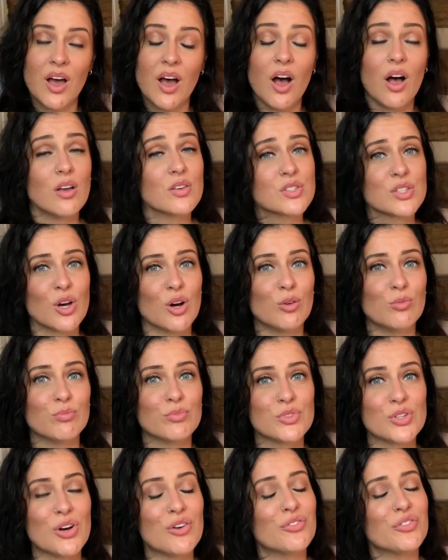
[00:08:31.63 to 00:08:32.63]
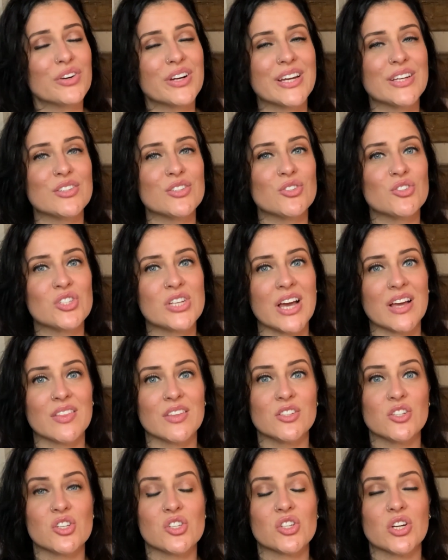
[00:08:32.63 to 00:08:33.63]
Also, don't forget to check the
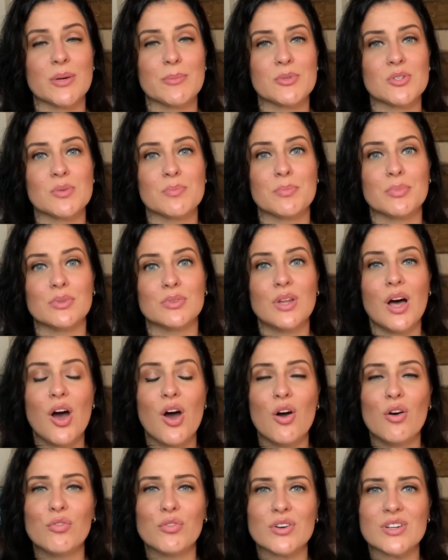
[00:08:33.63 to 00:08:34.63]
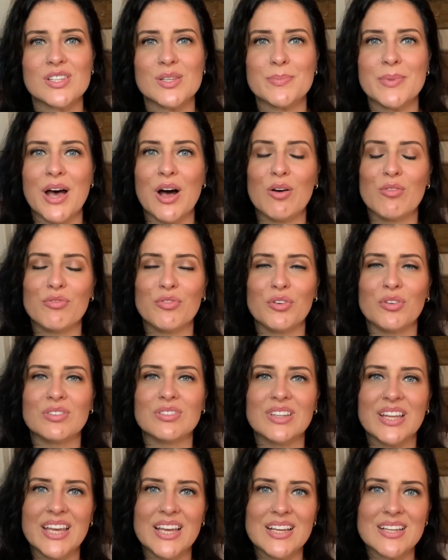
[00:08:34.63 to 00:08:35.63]
description below for some helpful
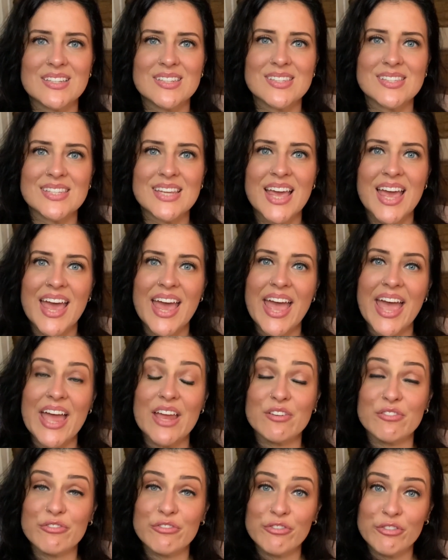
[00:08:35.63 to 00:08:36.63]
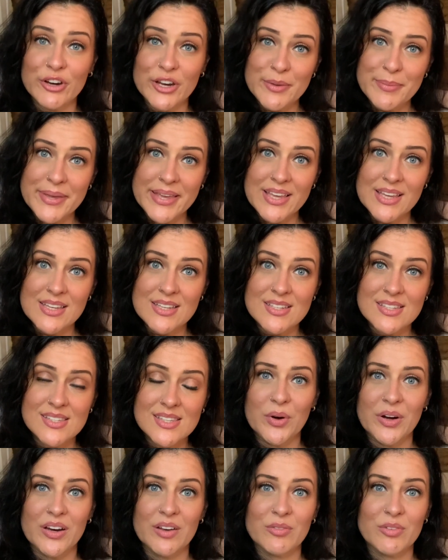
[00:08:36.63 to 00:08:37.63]
links and freebies.
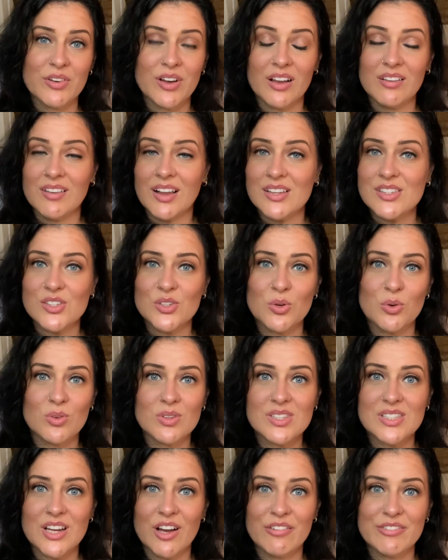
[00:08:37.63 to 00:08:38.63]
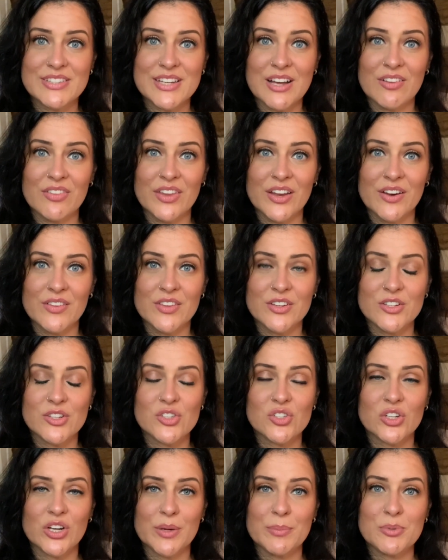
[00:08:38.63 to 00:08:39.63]
We've got lots of cool stuff down there in the
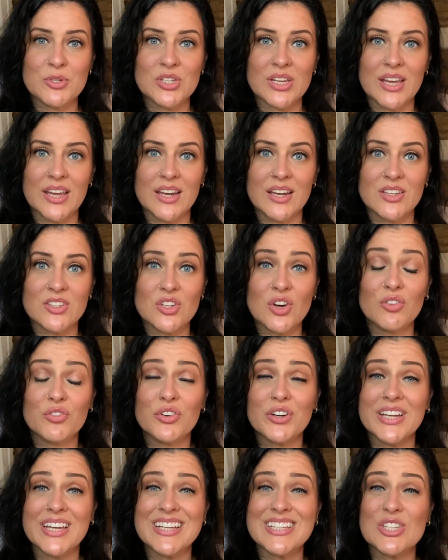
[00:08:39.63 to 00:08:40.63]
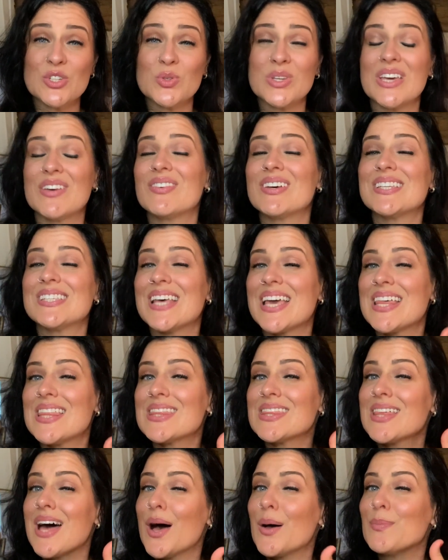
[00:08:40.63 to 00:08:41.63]
description. Don't forget to give us a
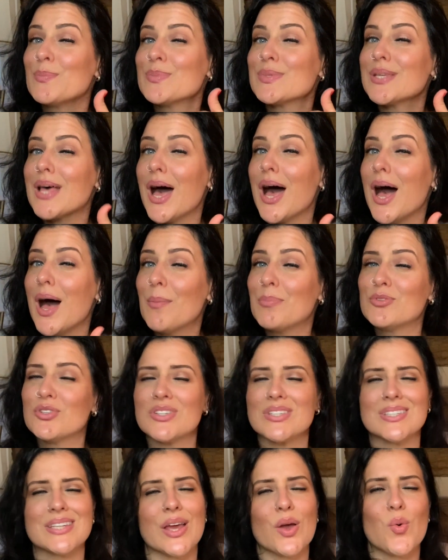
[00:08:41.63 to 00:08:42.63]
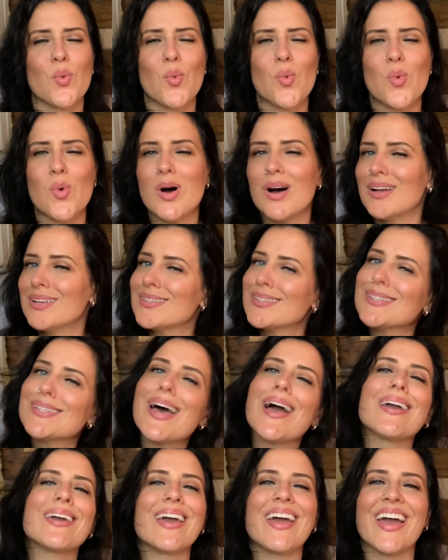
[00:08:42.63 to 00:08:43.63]
thumbs up. Just take 1
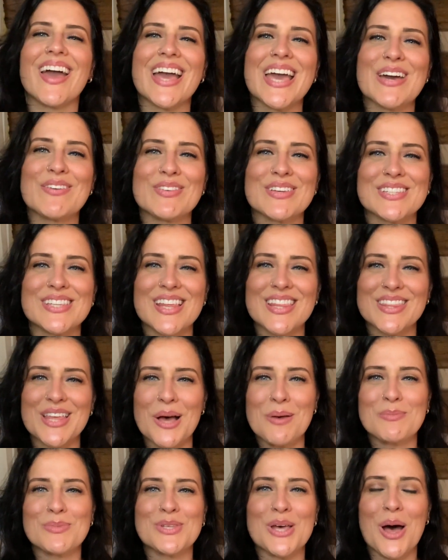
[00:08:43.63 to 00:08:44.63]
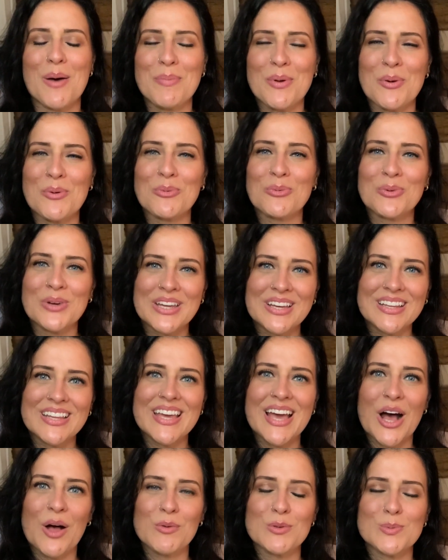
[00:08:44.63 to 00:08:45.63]
second and give us a thumbs up. It really
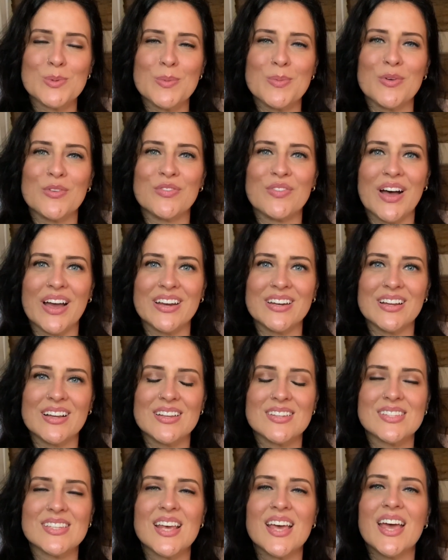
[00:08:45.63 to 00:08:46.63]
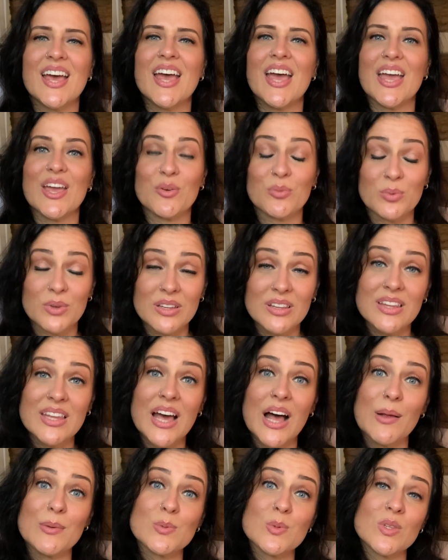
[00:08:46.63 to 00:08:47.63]
helps people find us. It really
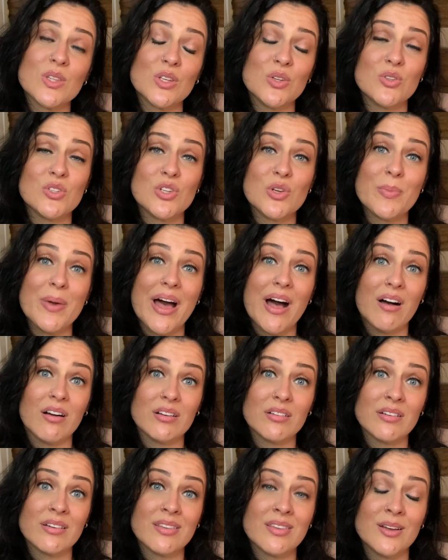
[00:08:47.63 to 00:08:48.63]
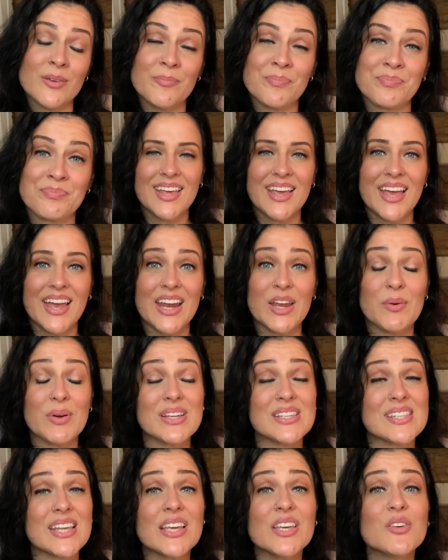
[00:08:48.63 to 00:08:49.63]
helps with the YouTube algorithm. Anyways,
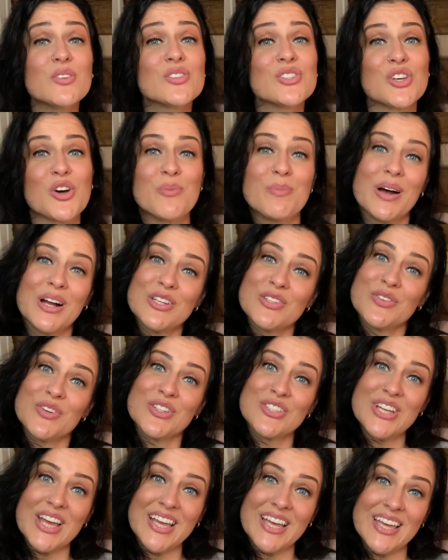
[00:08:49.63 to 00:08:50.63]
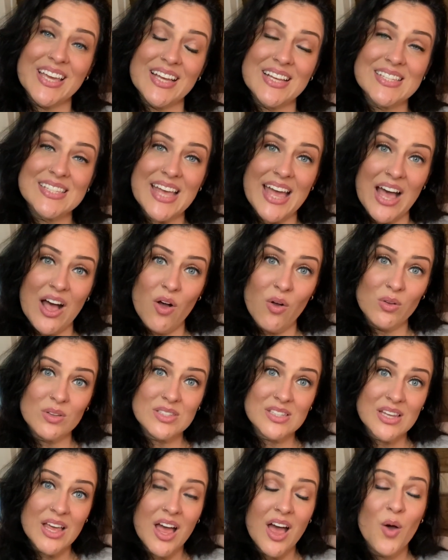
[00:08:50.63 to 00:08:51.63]
thank you so much for checking us
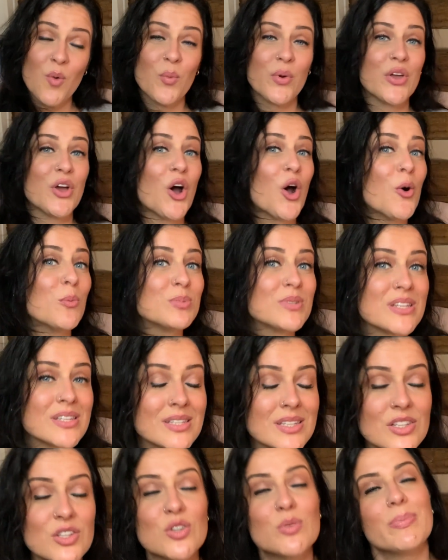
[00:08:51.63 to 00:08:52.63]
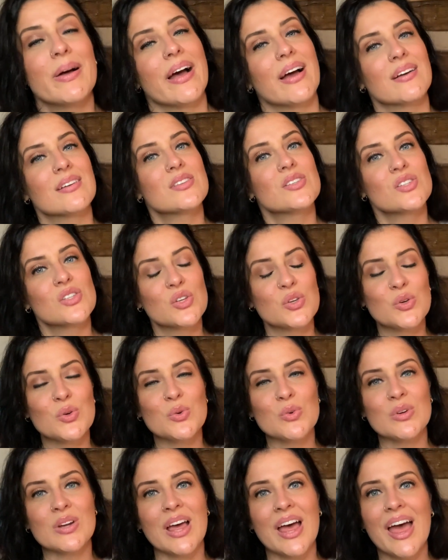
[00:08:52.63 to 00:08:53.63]
out. We hope to see you back
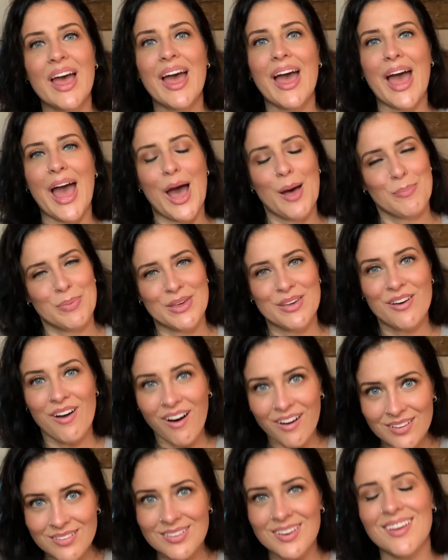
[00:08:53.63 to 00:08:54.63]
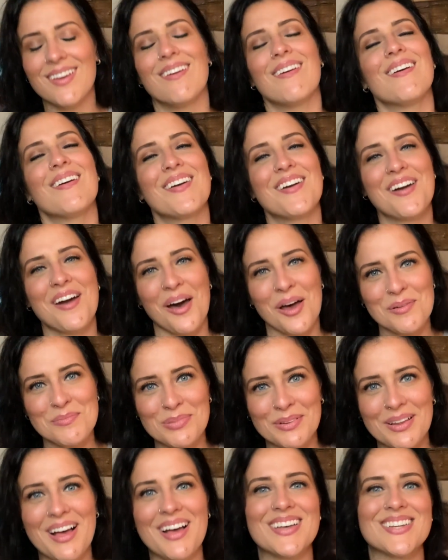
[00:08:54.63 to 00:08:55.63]
soon. Happy gardening, God
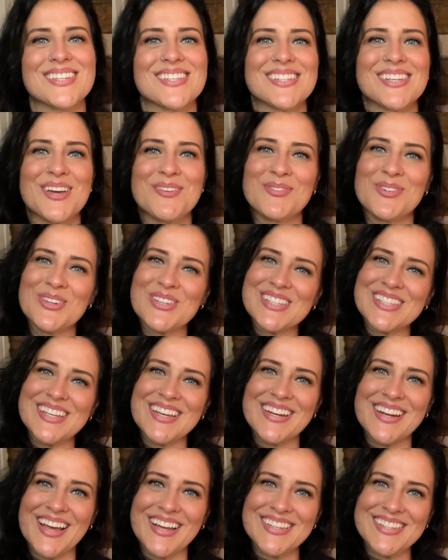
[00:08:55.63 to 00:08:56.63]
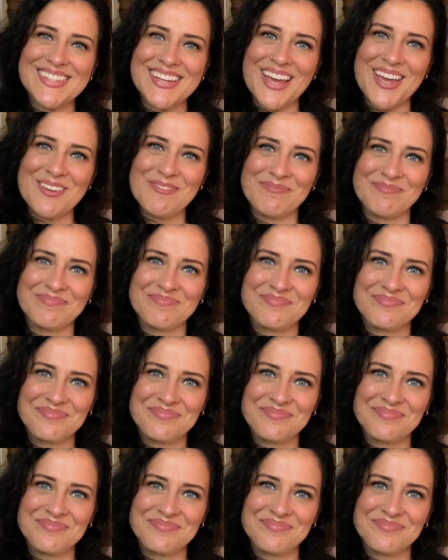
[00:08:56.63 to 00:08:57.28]
bless, and we'll see you next time.